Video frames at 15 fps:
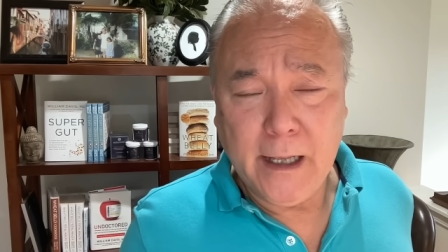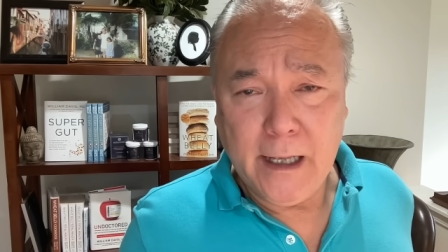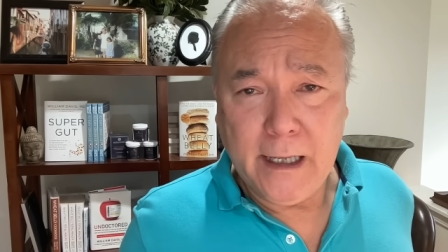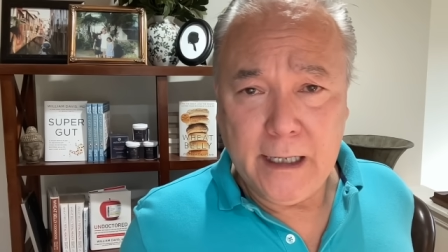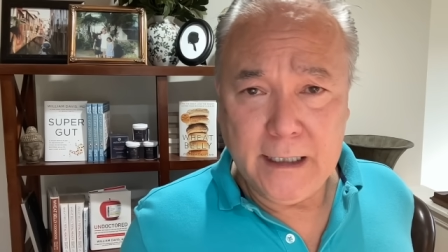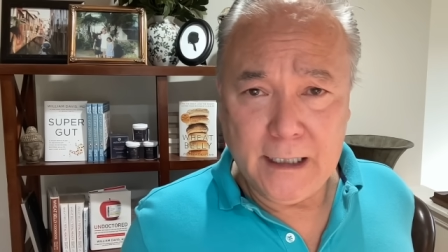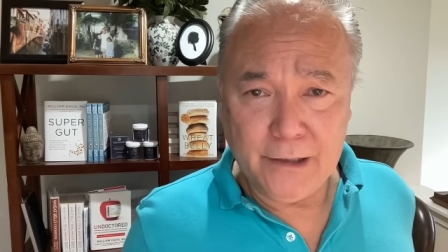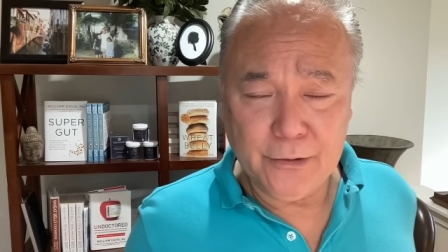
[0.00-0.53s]

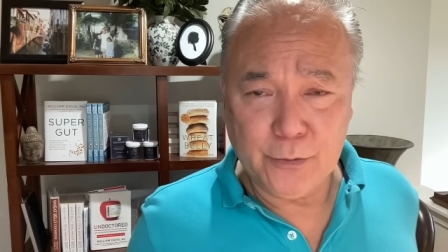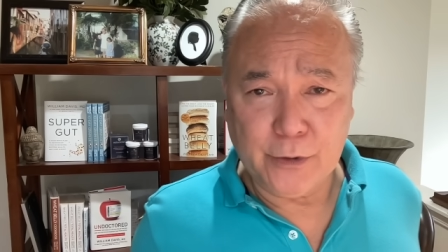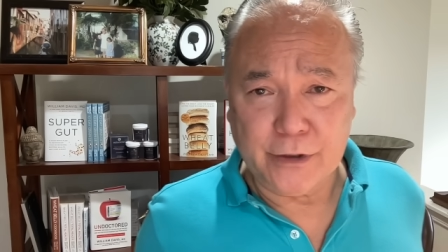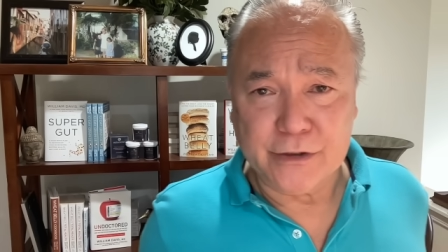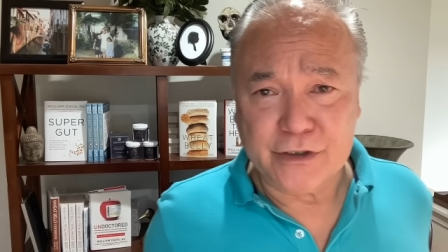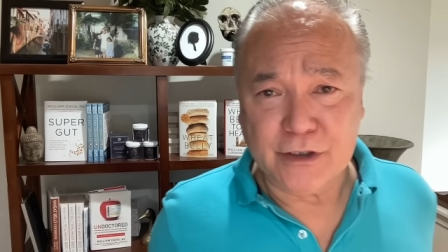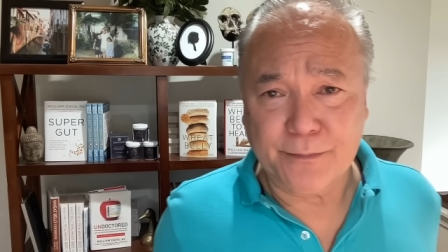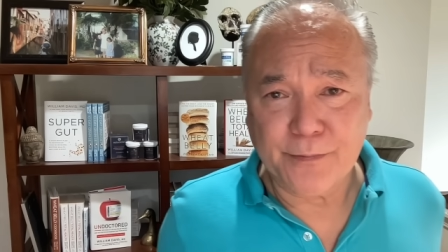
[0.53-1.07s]
In other
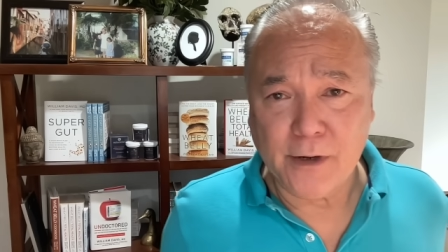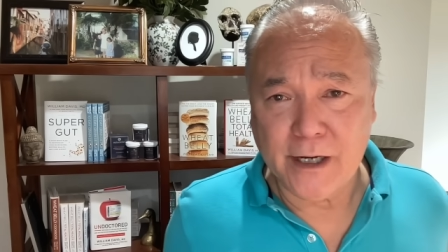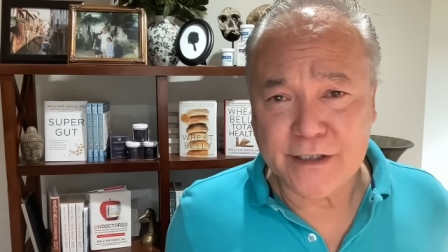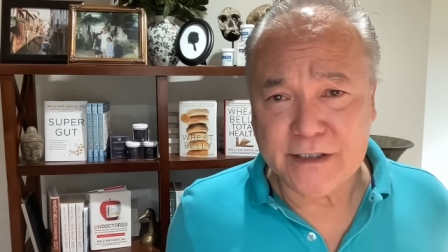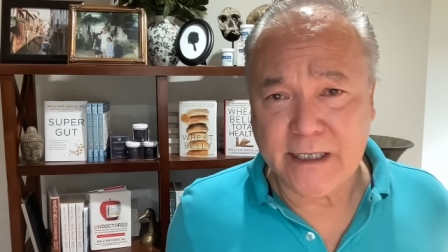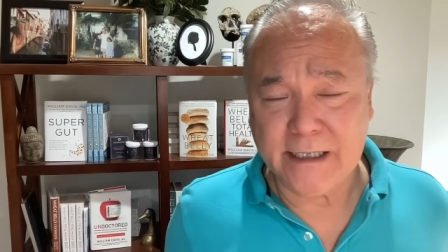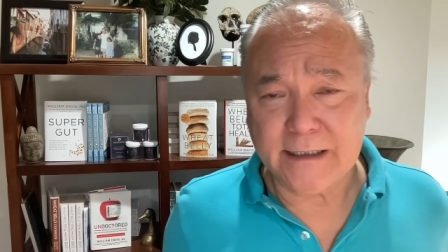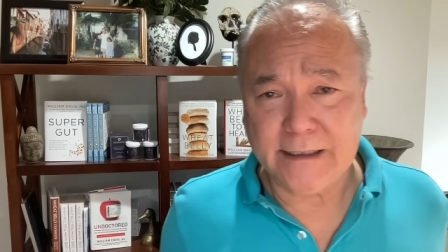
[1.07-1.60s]
words, the
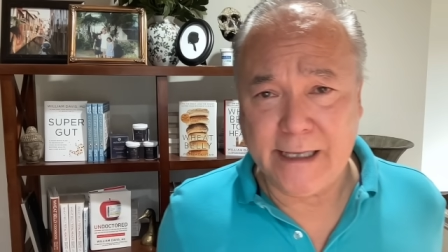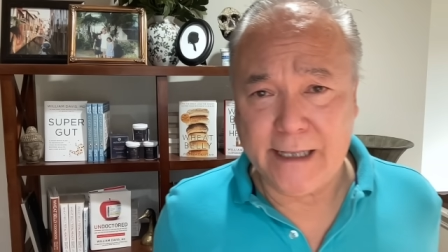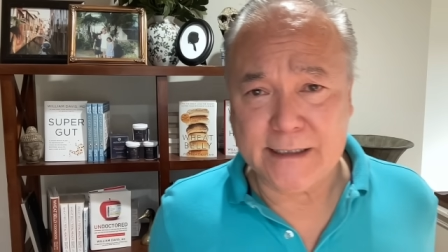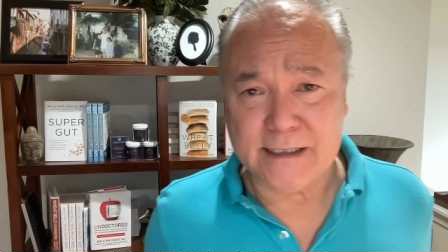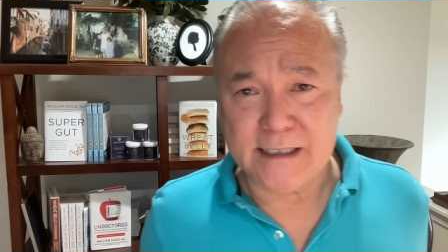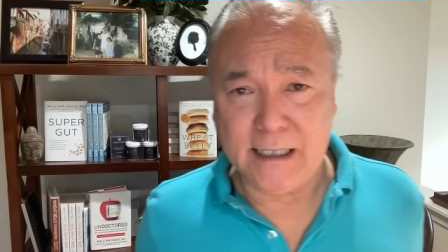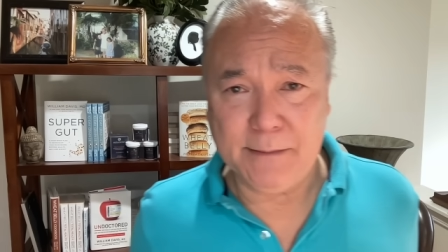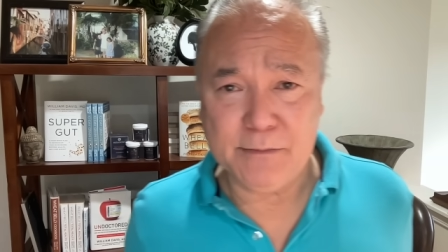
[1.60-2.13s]
prostate gland
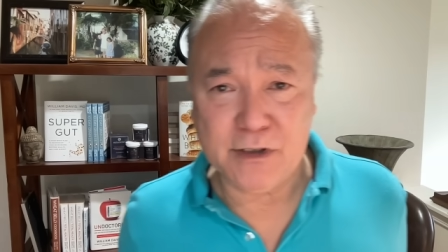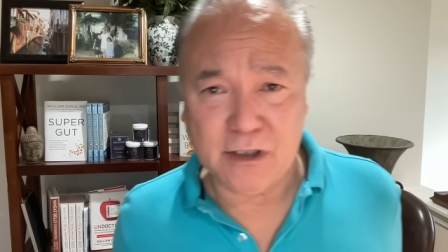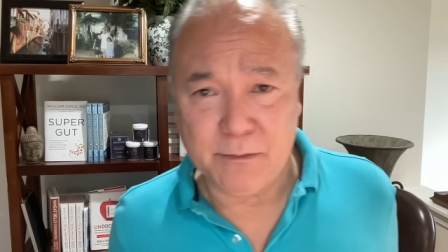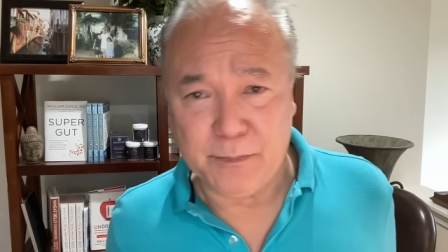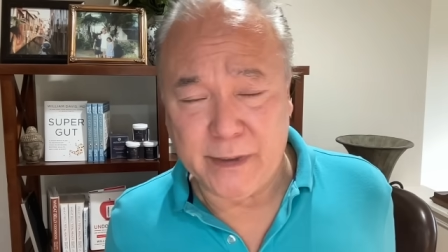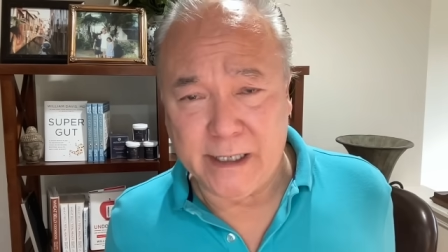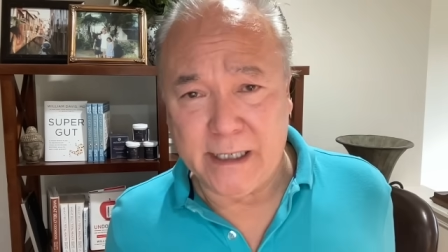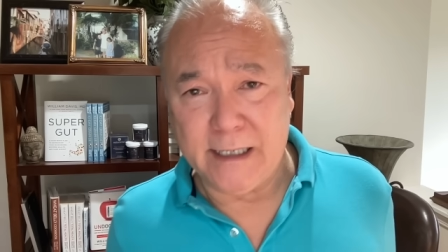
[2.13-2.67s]
seems to
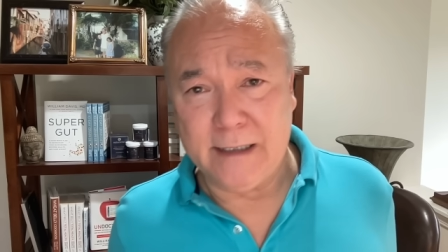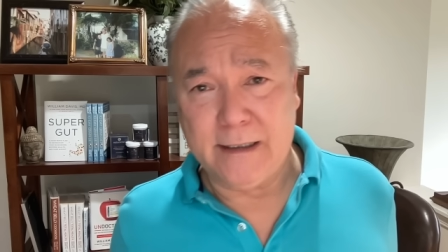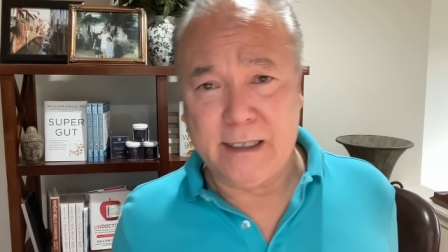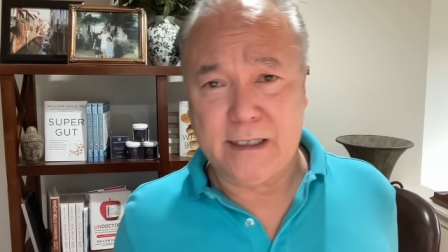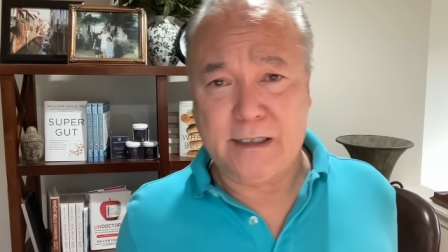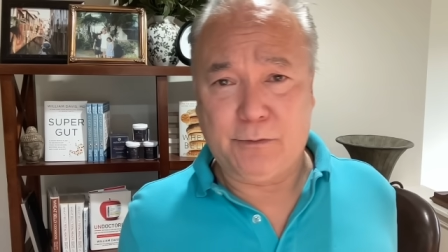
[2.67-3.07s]
be this,